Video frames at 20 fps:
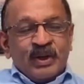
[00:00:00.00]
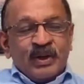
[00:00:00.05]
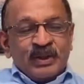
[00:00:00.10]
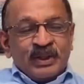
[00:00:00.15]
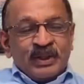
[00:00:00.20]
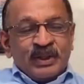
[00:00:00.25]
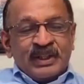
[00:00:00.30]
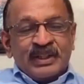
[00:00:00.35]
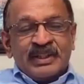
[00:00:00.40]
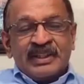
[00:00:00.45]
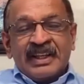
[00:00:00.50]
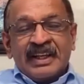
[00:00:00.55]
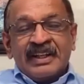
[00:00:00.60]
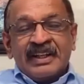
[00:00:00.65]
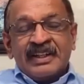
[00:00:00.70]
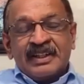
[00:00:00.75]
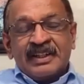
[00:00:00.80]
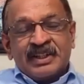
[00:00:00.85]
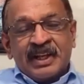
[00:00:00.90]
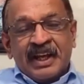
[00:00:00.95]
on this
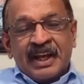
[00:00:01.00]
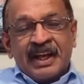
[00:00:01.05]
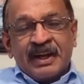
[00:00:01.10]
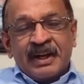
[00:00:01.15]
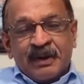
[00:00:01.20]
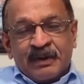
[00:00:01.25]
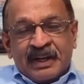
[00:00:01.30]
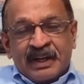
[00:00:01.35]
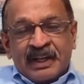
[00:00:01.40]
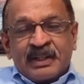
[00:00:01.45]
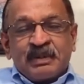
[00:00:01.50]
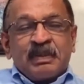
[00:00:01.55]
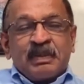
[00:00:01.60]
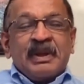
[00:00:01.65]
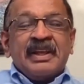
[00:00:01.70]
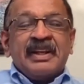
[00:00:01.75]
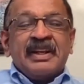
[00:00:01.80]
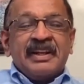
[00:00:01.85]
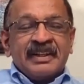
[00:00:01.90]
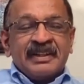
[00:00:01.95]
and share our
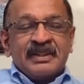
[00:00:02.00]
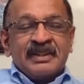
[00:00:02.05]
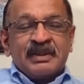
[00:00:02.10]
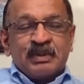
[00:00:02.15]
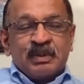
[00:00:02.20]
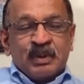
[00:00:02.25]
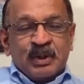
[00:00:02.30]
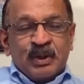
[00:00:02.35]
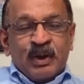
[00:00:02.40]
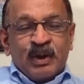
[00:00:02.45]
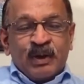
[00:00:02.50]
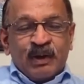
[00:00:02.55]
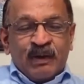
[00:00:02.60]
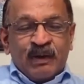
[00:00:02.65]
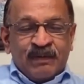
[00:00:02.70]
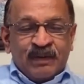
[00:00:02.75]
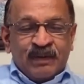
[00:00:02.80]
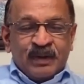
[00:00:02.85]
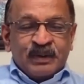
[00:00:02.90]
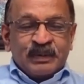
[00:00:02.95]
experience with all
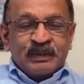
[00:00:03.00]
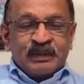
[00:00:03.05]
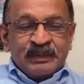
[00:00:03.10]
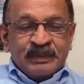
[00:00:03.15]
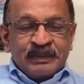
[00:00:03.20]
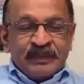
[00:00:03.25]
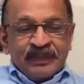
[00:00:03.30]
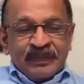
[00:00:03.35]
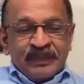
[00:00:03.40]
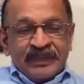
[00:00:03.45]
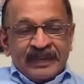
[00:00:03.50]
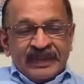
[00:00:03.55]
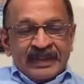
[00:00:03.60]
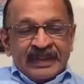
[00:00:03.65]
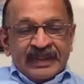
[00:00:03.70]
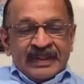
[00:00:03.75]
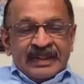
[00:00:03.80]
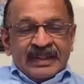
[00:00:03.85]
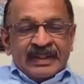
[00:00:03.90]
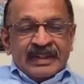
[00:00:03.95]
of you.
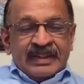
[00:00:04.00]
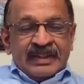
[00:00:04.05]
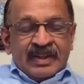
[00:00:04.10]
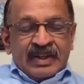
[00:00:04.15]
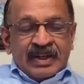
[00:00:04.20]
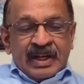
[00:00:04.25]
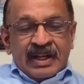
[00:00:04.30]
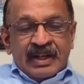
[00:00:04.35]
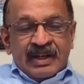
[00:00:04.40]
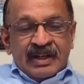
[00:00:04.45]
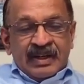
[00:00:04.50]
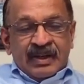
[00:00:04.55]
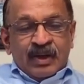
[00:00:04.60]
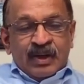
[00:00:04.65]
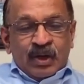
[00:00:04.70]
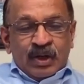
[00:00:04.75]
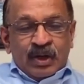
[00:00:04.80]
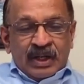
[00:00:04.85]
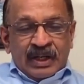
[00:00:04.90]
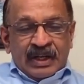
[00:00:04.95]
It's a real
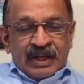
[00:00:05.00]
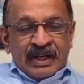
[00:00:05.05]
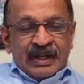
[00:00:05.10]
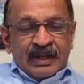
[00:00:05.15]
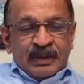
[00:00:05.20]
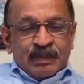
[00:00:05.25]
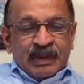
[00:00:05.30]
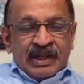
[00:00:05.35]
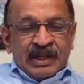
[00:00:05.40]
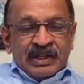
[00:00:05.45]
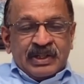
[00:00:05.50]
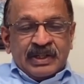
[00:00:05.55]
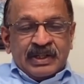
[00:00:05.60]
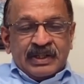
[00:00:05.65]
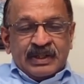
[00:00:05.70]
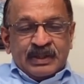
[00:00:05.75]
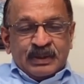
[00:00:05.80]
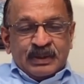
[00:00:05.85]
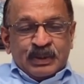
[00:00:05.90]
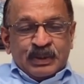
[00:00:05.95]
honor and a pleasure
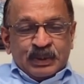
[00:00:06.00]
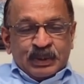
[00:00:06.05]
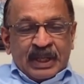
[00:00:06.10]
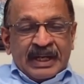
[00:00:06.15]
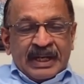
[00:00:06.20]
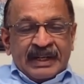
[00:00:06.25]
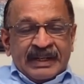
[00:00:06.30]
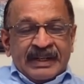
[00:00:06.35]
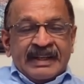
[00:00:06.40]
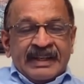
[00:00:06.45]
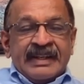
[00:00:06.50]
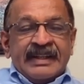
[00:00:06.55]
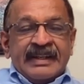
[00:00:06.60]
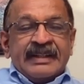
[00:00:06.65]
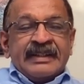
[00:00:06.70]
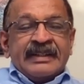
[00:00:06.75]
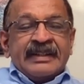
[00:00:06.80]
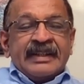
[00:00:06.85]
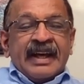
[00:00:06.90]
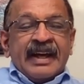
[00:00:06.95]
to do
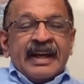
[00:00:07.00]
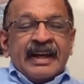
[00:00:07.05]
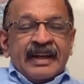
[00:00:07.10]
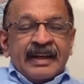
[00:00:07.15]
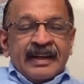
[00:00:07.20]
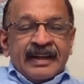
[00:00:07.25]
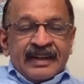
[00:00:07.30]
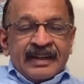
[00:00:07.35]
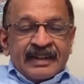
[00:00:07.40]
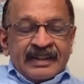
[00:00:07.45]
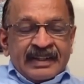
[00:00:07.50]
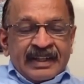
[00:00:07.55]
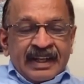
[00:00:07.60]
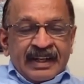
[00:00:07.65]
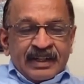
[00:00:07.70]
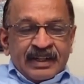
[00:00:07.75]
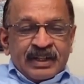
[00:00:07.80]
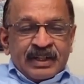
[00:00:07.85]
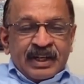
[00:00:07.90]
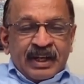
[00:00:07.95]
that.
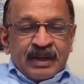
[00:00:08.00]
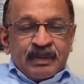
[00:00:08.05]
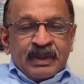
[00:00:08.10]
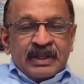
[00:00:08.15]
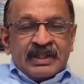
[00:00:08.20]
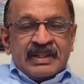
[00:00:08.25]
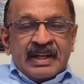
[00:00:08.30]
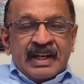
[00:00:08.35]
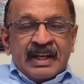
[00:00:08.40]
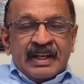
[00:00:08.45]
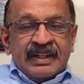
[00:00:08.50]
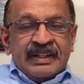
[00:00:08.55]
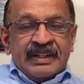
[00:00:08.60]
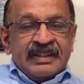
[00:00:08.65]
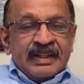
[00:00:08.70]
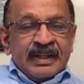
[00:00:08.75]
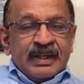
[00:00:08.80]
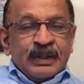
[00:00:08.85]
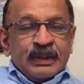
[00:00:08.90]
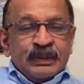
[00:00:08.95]
Can I share my
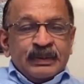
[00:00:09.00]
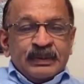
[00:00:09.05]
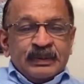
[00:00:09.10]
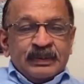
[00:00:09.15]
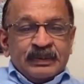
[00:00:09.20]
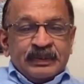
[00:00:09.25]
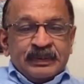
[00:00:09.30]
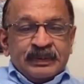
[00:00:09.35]
slides now?